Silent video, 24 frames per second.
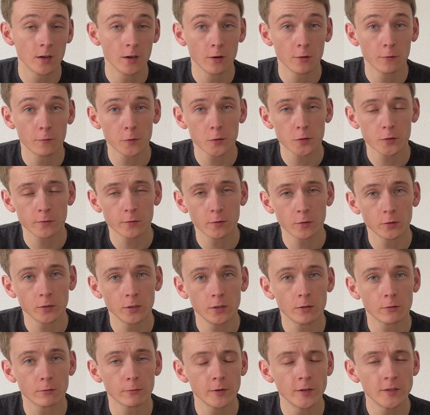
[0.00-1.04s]
First of all, the
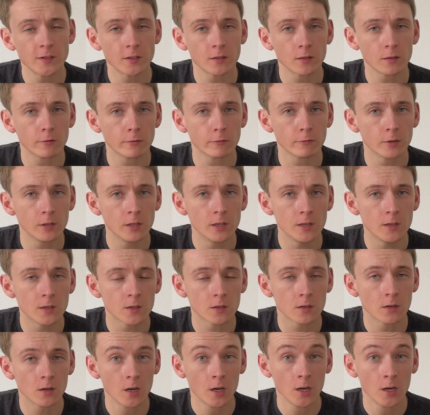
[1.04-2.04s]
recently released